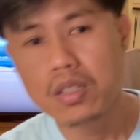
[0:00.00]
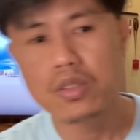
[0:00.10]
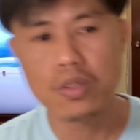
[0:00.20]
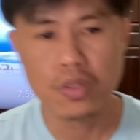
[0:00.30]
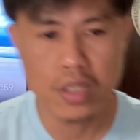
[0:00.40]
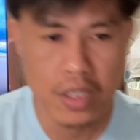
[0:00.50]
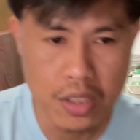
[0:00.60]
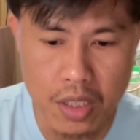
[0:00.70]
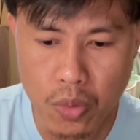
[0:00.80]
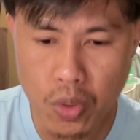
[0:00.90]
so this
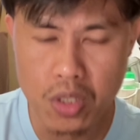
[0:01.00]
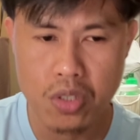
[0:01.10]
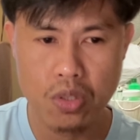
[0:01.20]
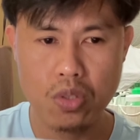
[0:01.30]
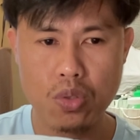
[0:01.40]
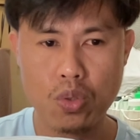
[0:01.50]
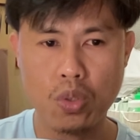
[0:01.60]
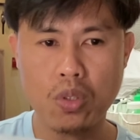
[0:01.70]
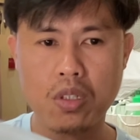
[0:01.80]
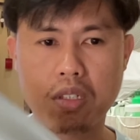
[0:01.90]
is the wedge
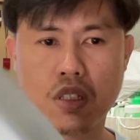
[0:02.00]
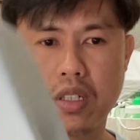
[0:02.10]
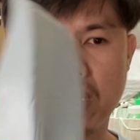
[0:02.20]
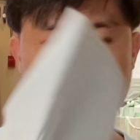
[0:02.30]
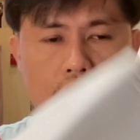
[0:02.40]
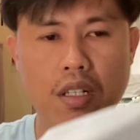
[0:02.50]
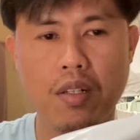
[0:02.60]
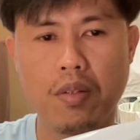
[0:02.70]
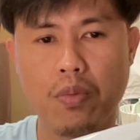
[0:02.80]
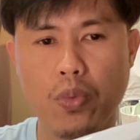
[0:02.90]
sole
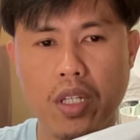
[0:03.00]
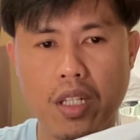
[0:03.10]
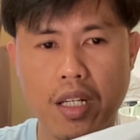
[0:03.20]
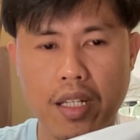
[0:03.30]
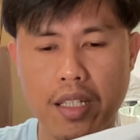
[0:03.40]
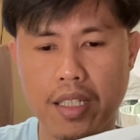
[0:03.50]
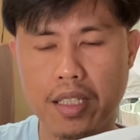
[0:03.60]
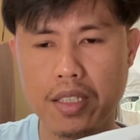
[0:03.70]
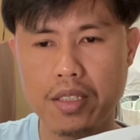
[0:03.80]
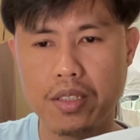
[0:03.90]
uh, when
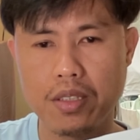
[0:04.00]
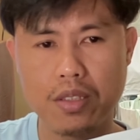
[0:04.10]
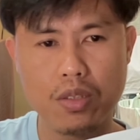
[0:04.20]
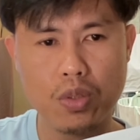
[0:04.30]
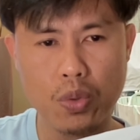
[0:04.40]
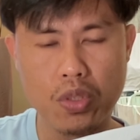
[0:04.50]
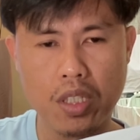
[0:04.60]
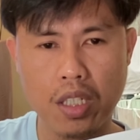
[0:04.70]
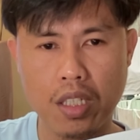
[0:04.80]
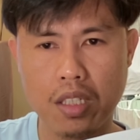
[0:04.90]
I
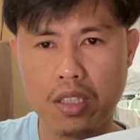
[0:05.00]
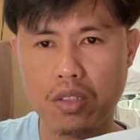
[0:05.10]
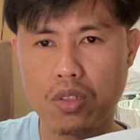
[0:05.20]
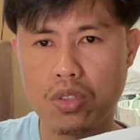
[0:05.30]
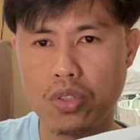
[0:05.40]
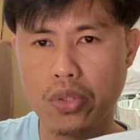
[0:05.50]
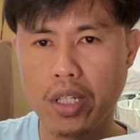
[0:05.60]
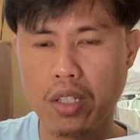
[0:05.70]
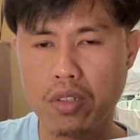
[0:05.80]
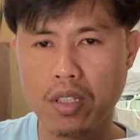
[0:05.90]
using
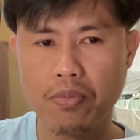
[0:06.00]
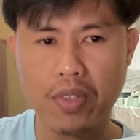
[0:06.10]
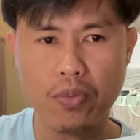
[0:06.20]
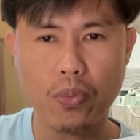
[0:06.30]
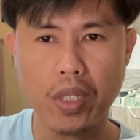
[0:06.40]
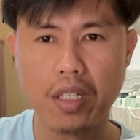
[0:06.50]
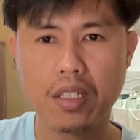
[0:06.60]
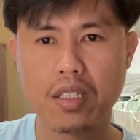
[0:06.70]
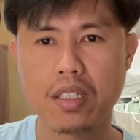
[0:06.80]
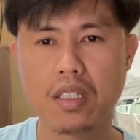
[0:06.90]
during on the fifth week.
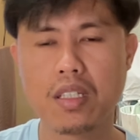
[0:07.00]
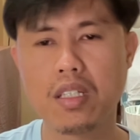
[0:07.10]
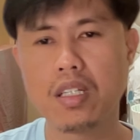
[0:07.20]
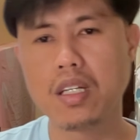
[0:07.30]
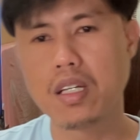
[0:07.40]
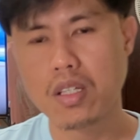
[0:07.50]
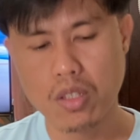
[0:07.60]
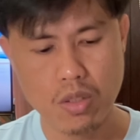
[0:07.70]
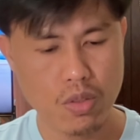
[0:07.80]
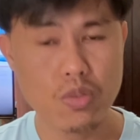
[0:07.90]

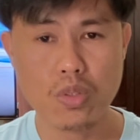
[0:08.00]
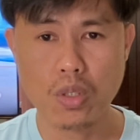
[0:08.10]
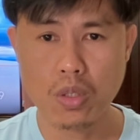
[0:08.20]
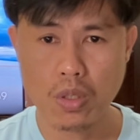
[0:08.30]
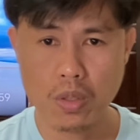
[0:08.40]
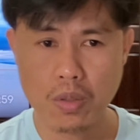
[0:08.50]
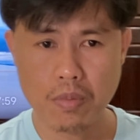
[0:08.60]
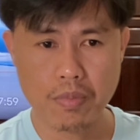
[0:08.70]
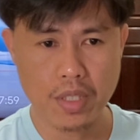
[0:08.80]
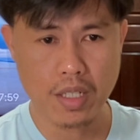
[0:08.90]
So
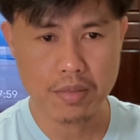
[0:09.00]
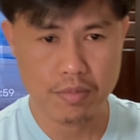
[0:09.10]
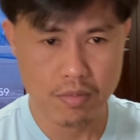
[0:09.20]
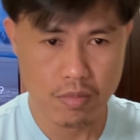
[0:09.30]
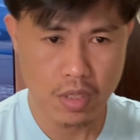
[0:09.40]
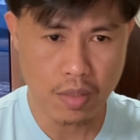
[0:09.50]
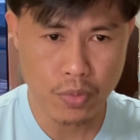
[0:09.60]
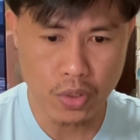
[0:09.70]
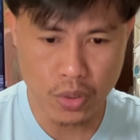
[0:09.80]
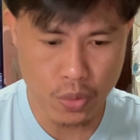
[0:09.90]
yeah, if
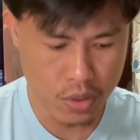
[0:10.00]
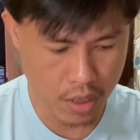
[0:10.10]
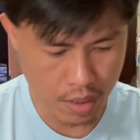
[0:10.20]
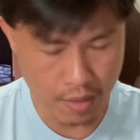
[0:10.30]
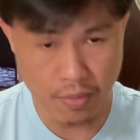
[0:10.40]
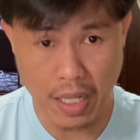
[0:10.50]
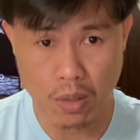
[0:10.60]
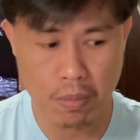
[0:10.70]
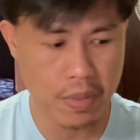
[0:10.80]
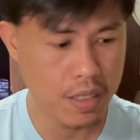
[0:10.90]
you're using the
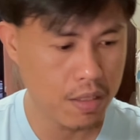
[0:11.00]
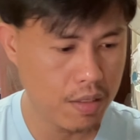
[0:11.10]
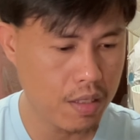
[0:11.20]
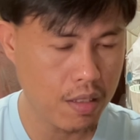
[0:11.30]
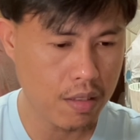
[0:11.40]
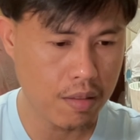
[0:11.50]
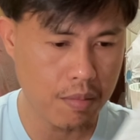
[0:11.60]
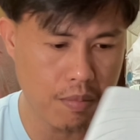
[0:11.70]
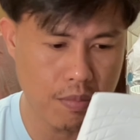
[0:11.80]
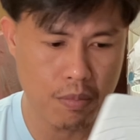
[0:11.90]
Vacoped
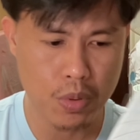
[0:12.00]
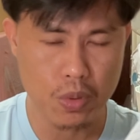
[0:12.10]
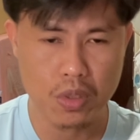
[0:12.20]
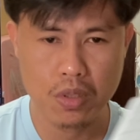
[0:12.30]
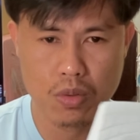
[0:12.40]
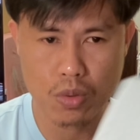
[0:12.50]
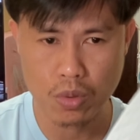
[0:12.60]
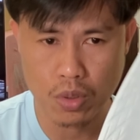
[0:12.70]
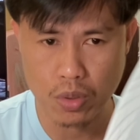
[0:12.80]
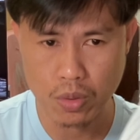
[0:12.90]
um, boot, so
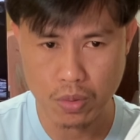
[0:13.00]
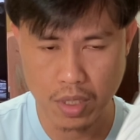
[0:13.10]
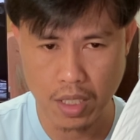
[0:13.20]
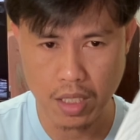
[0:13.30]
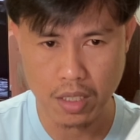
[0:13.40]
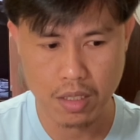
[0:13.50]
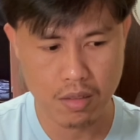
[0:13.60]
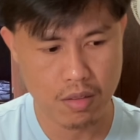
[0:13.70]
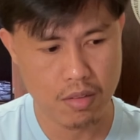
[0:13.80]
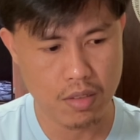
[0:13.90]
you can,
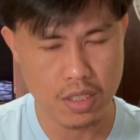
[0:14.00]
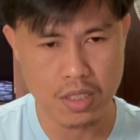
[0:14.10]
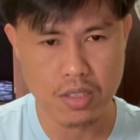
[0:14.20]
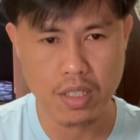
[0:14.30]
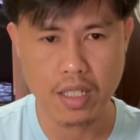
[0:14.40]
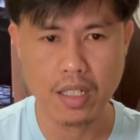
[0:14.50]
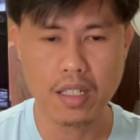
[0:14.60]
this is the